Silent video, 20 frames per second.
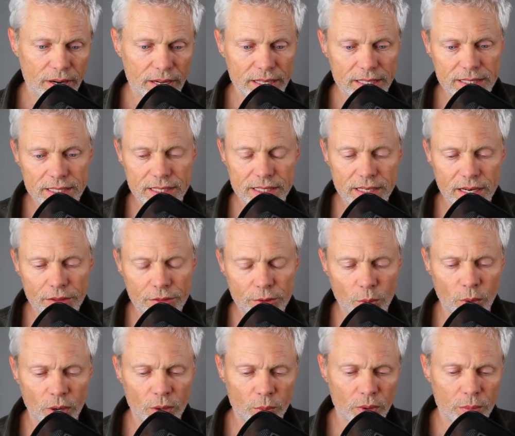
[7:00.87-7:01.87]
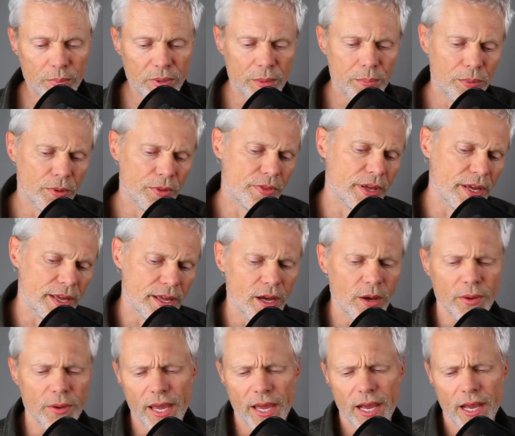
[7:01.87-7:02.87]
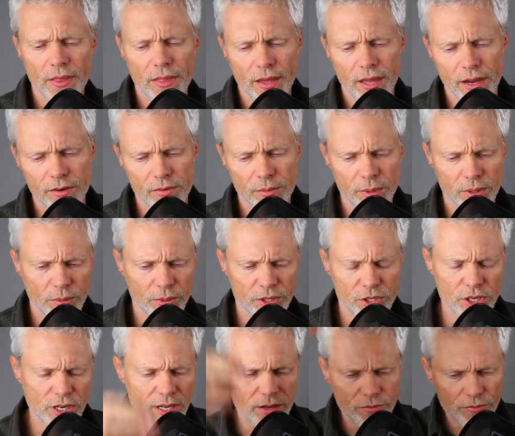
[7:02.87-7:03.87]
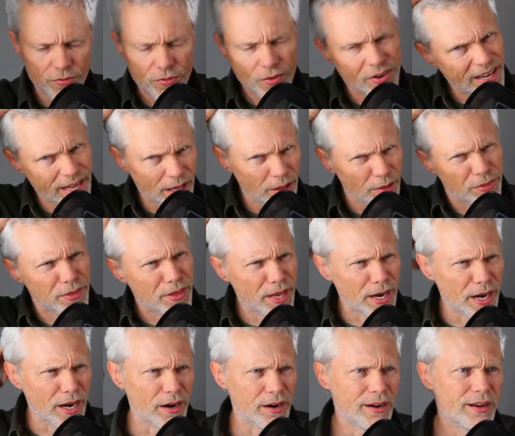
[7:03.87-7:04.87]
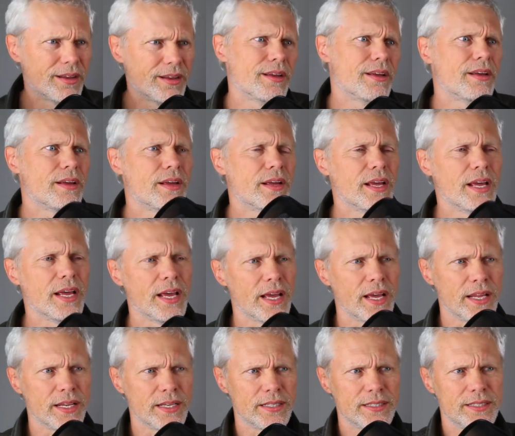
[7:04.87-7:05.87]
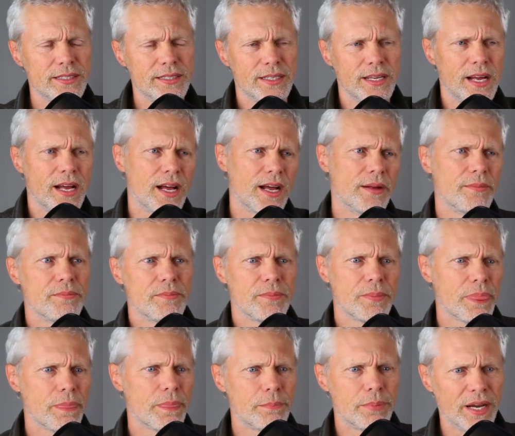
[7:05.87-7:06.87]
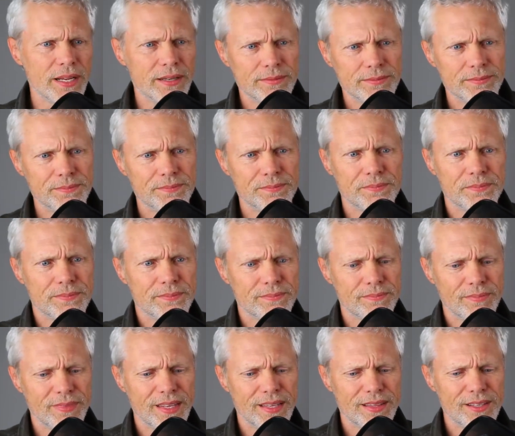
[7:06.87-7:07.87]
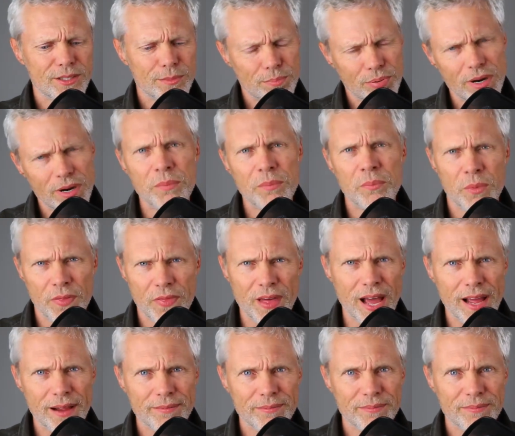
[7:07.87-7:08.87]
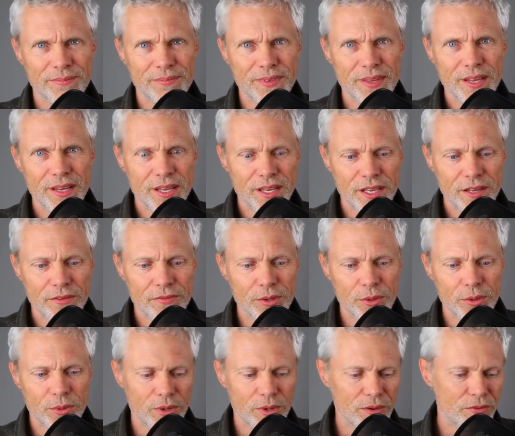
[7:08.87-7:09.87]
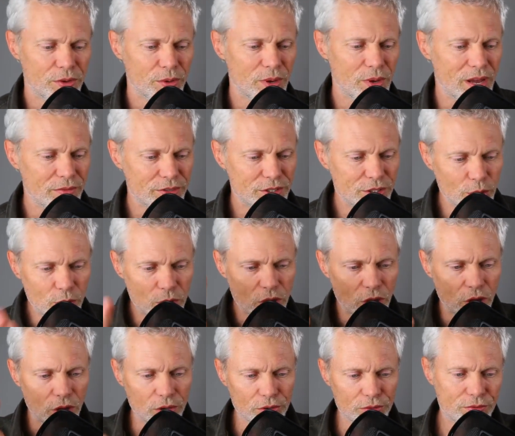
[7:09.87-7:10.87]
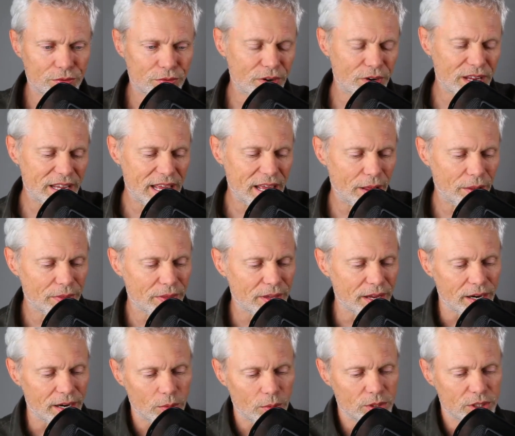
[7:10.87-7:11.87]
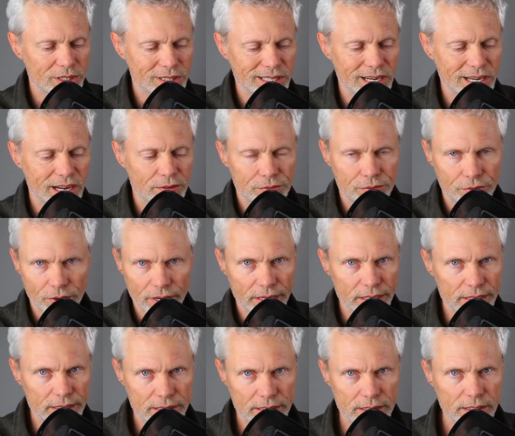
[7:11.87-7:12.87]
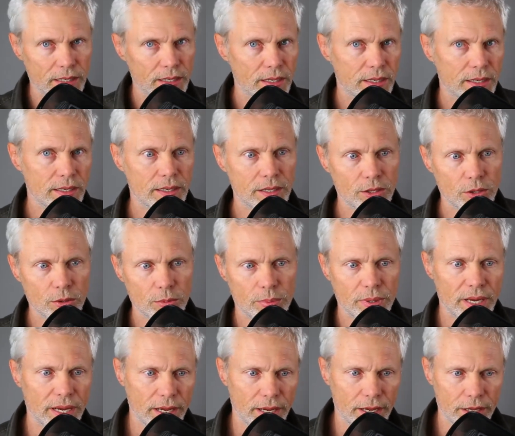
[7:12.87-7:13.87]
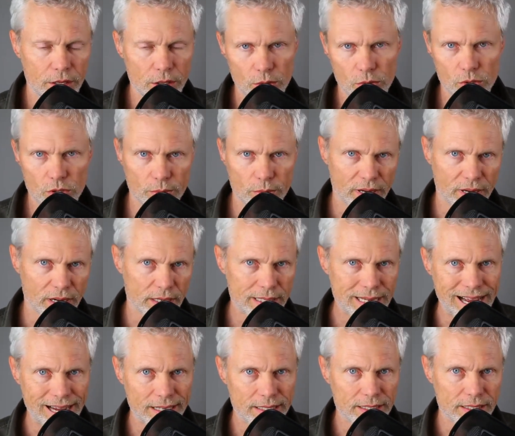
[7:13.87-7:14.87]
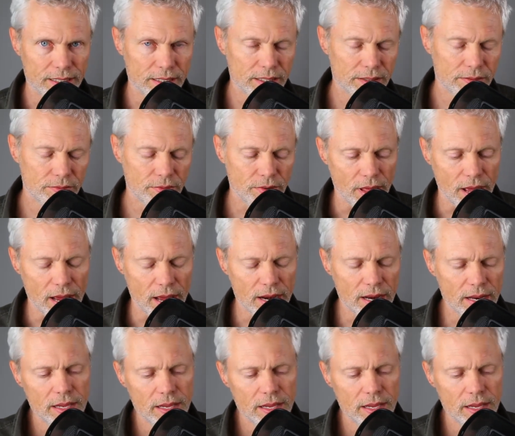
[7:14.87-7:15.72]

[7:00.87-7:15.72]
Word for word: This is another one where people think, oh, yeah, the government, we should have free health care. And, uh, but there's a problem with that. If you, if you have so called free healthcare, which is not free, it's, you pay a huge amount of taxes for that.